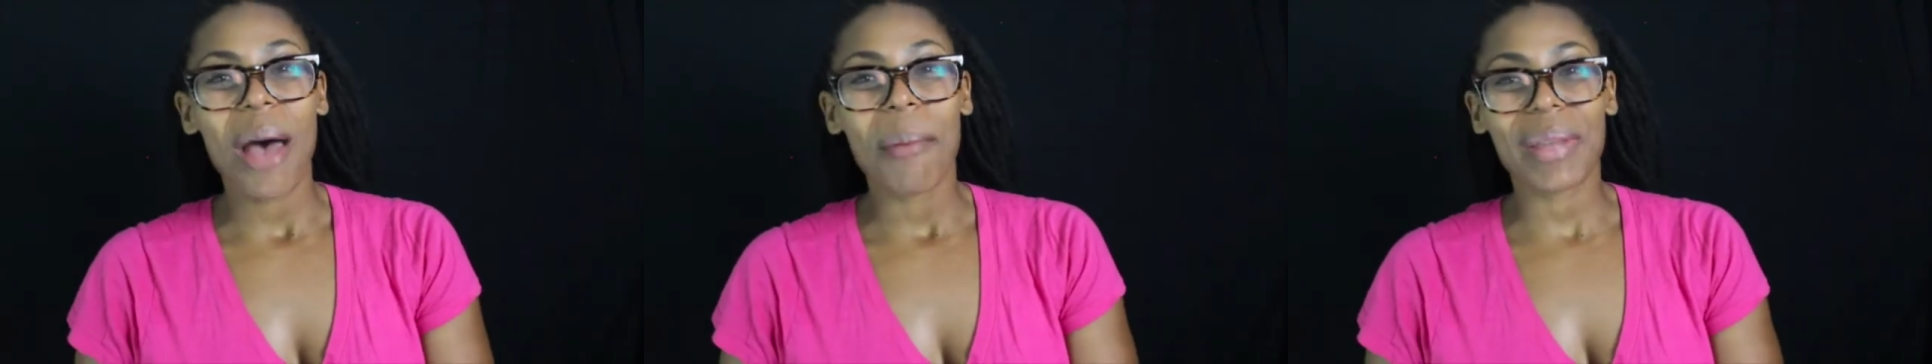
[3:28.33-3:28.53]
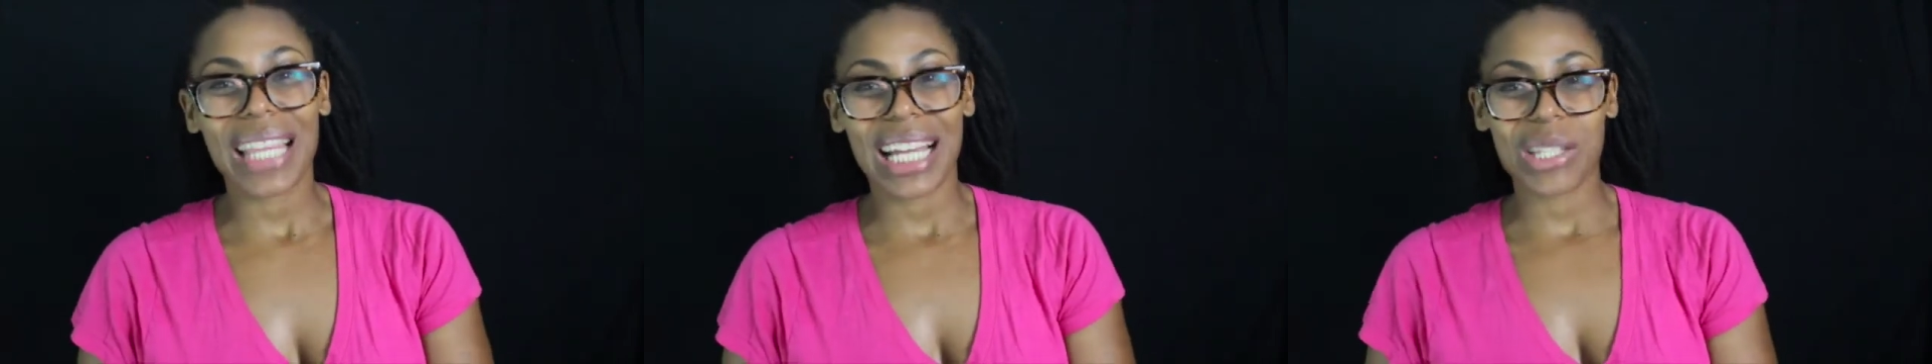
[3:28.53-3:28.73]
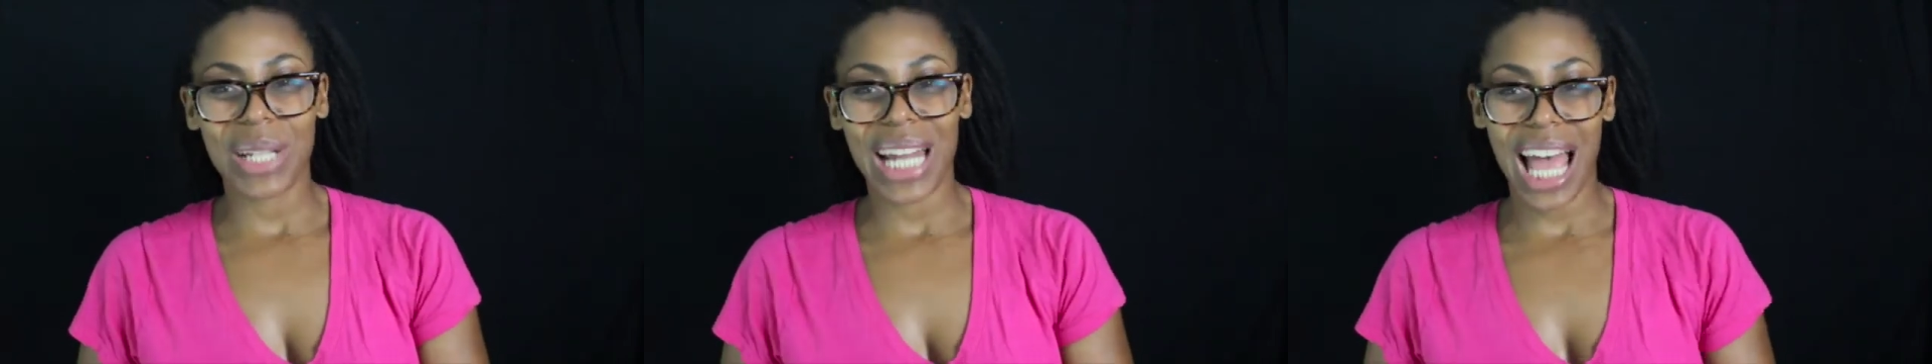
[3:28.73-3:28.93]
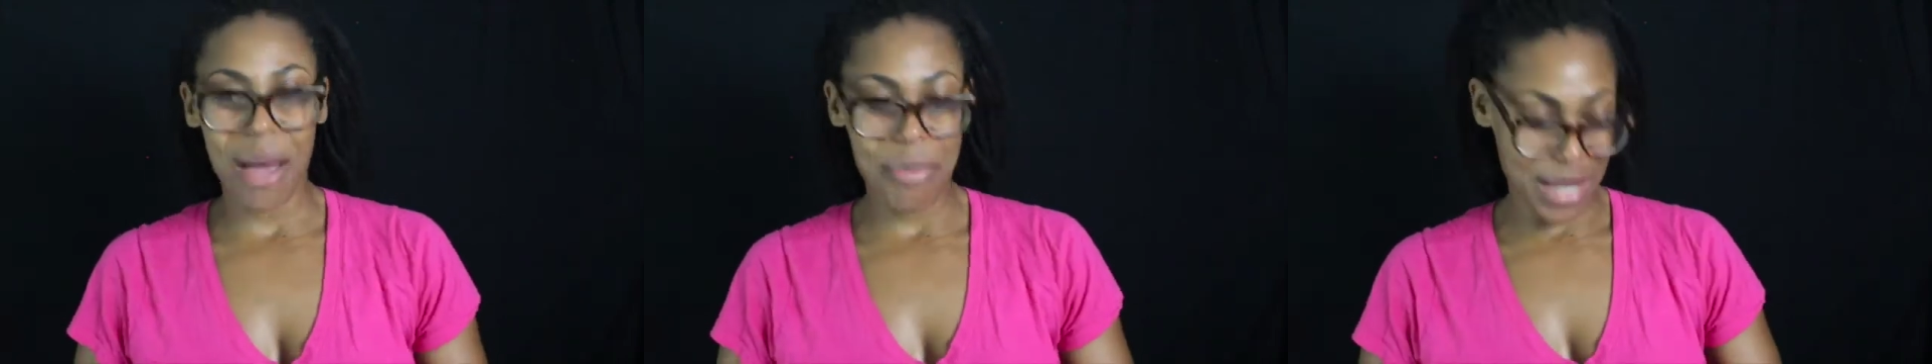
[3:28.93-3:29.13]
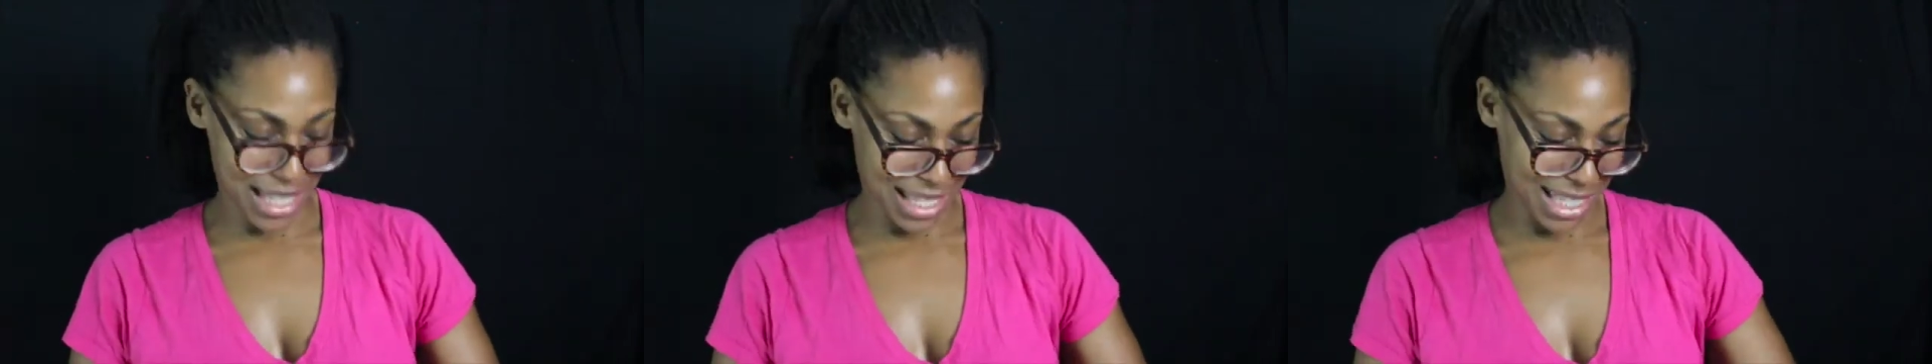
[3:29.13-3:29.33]
but that's what
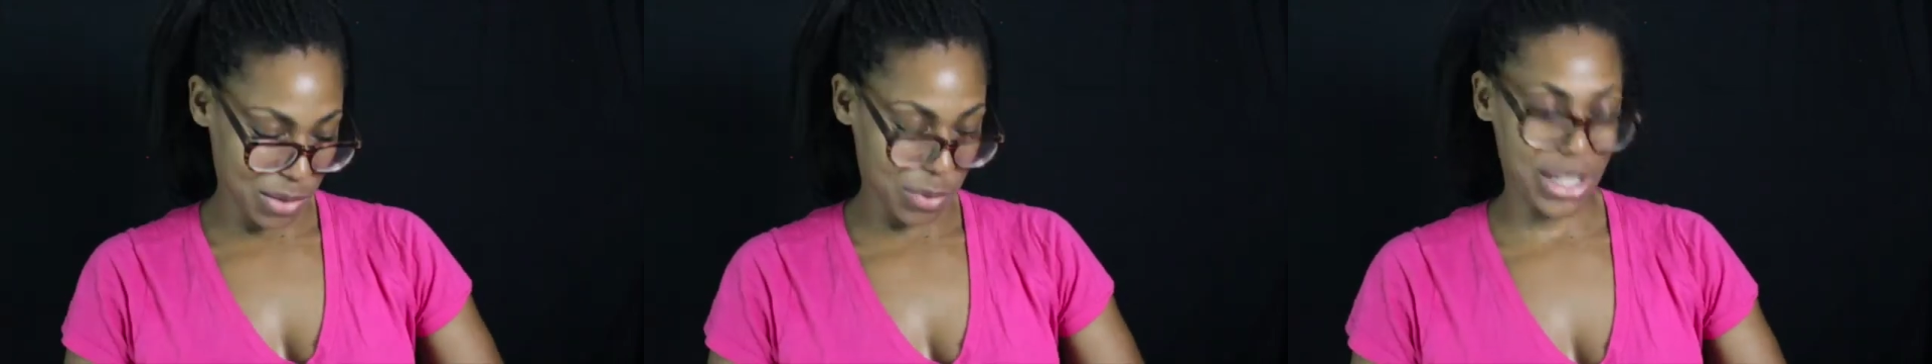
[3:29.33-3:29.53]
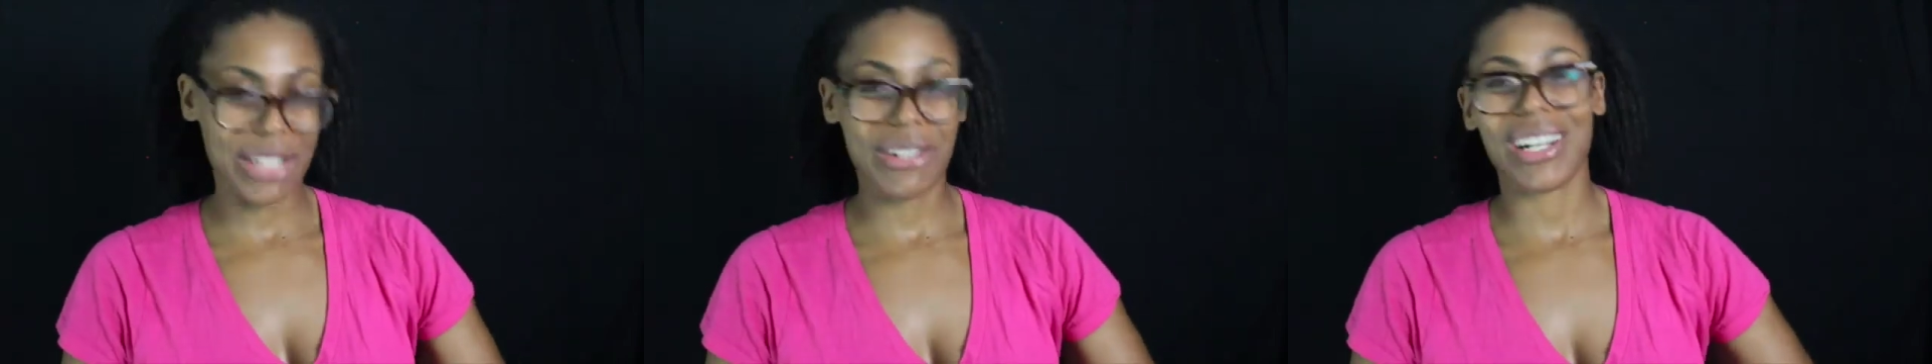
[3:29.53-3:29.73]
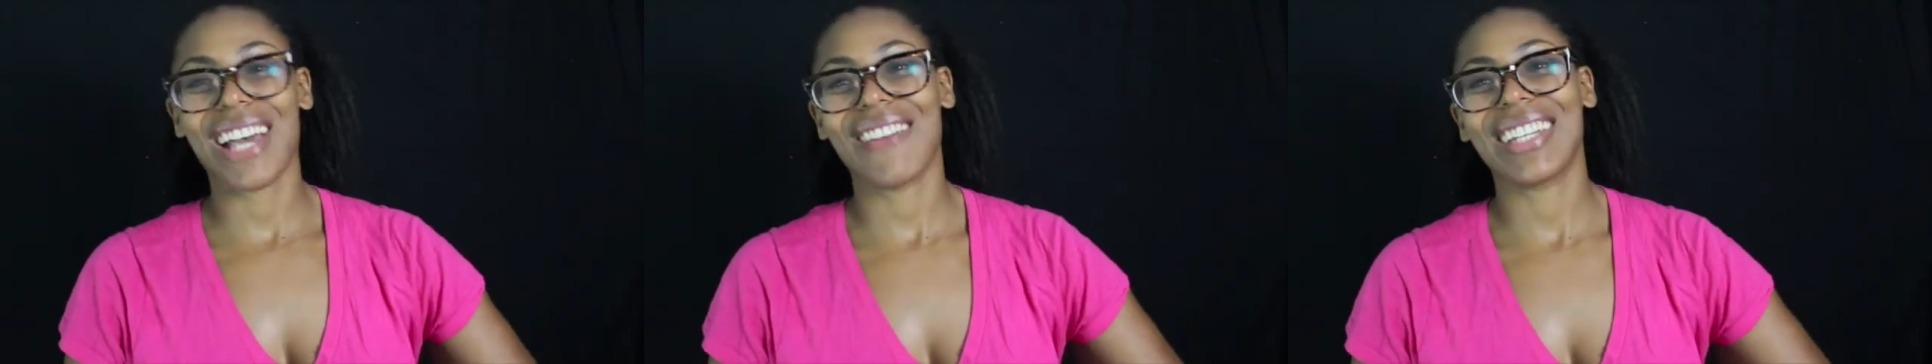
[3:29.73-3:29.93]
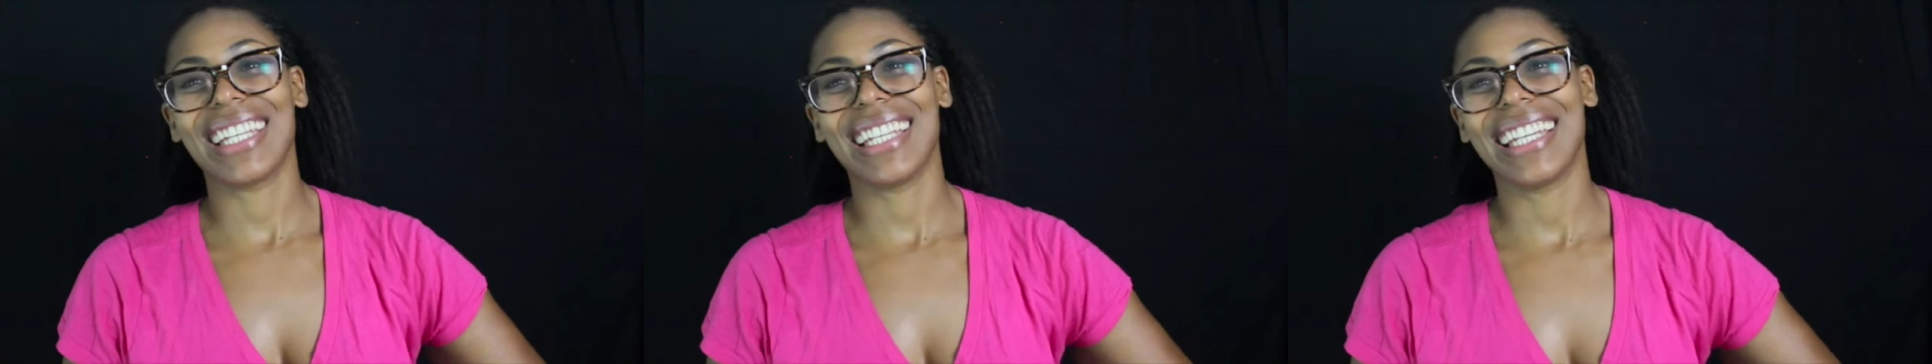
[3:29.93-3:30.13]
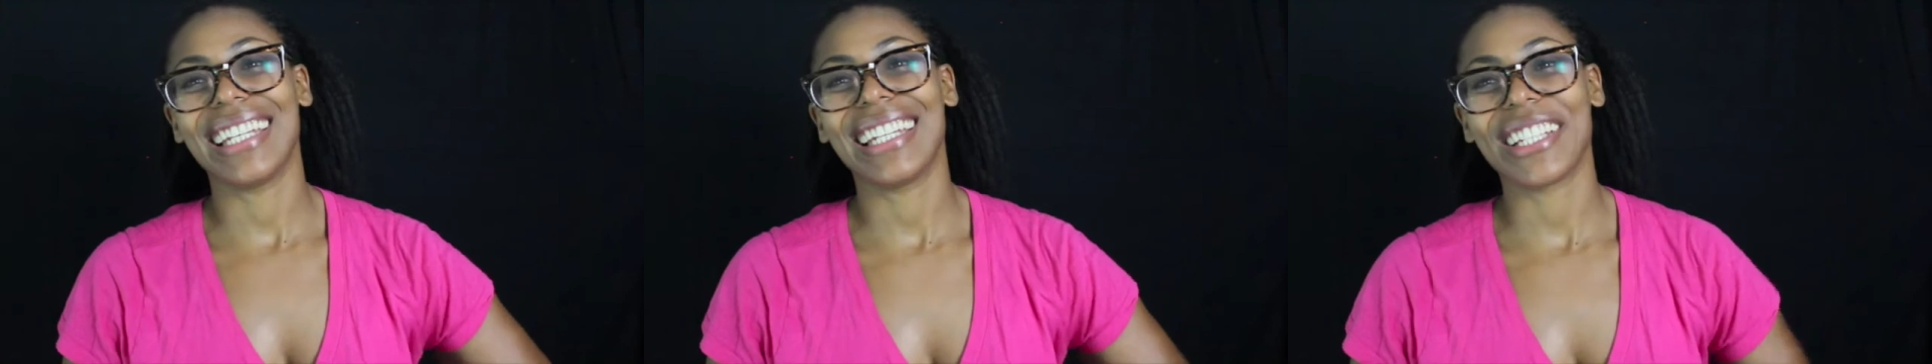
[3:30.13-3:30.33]
happens when you don't have a
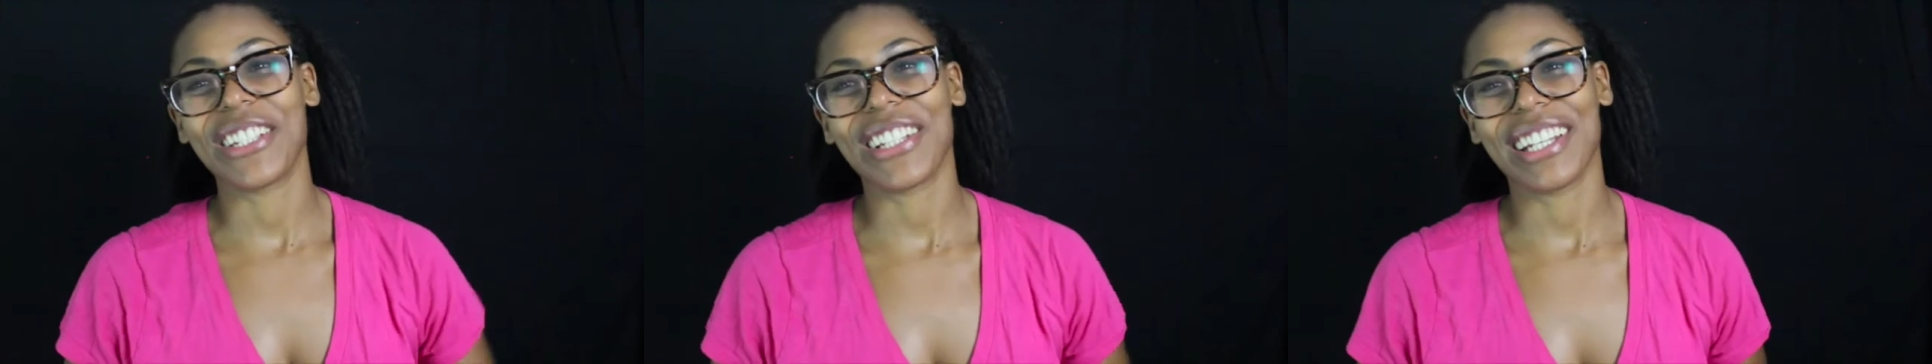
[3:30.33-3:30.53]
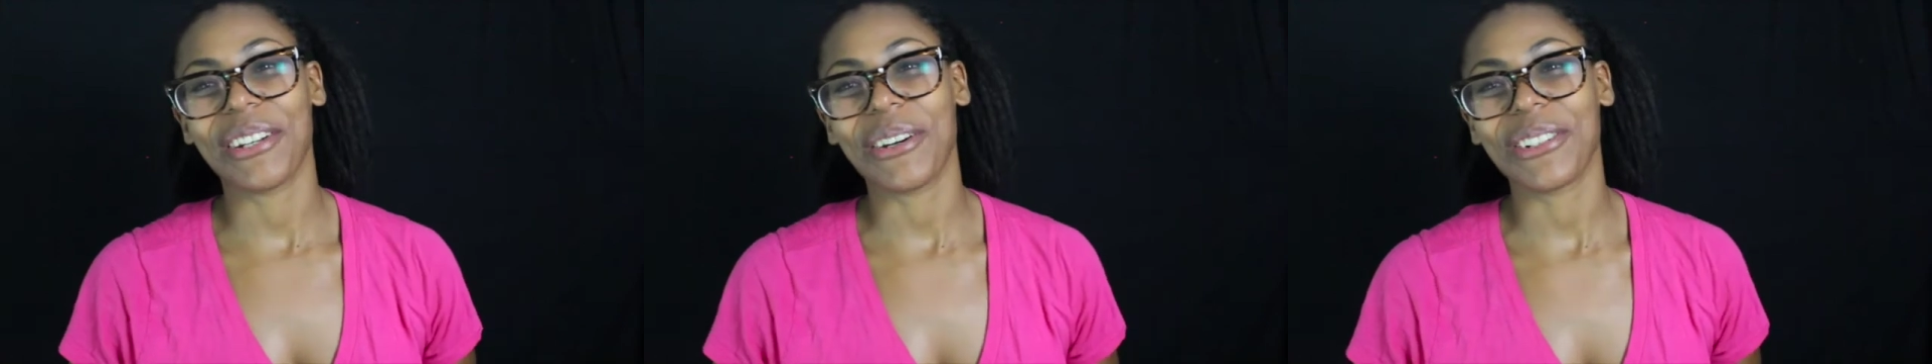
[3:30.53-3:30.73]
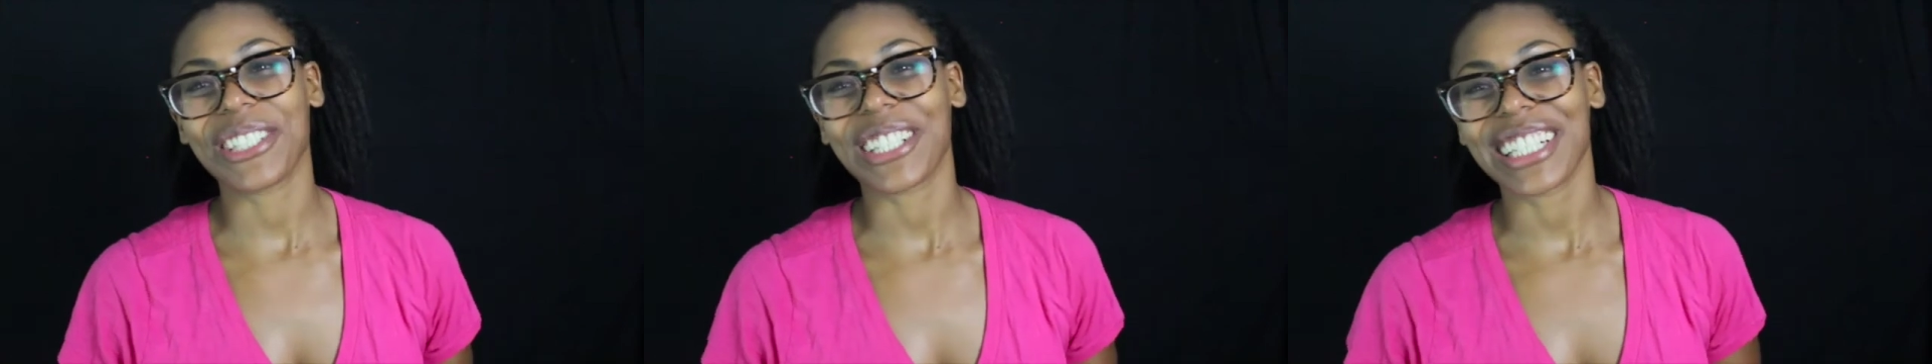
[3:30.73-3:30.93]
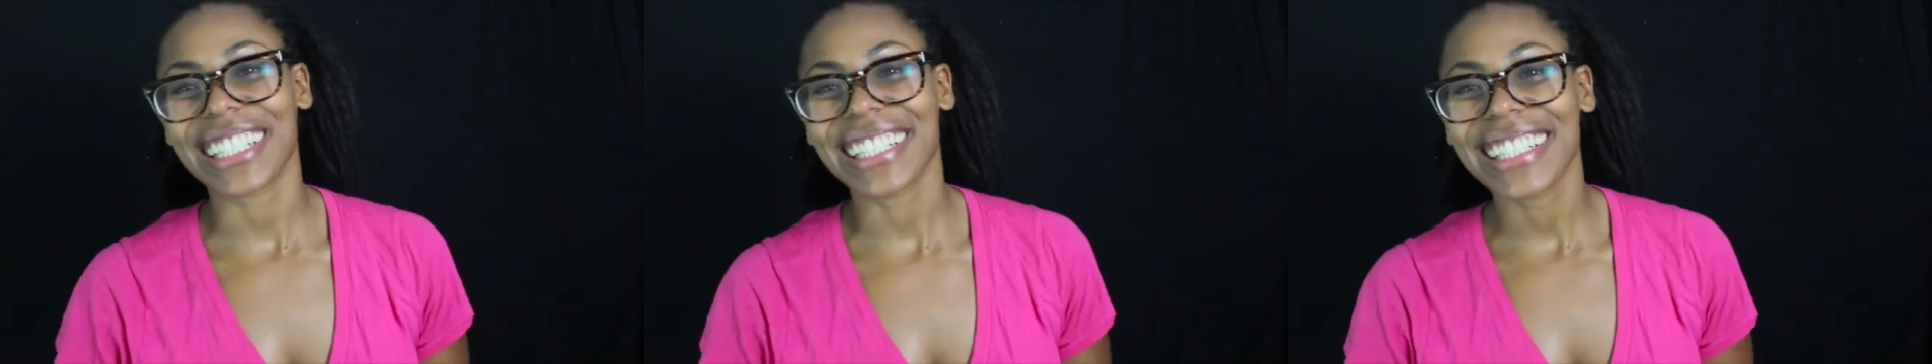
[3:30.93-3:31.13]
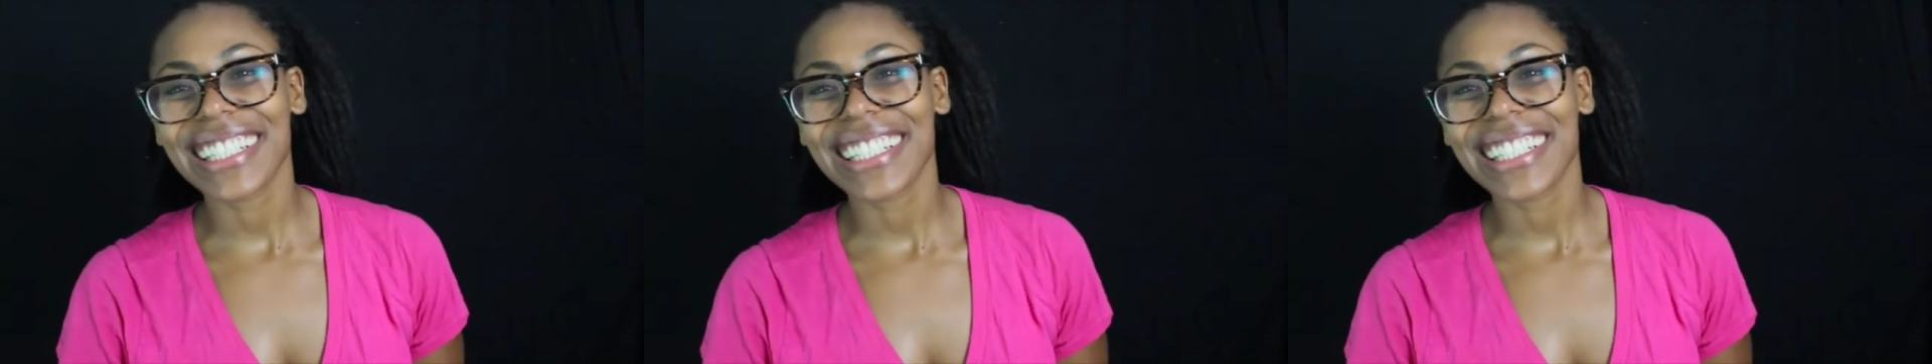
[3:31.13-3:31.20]
kid and you get older.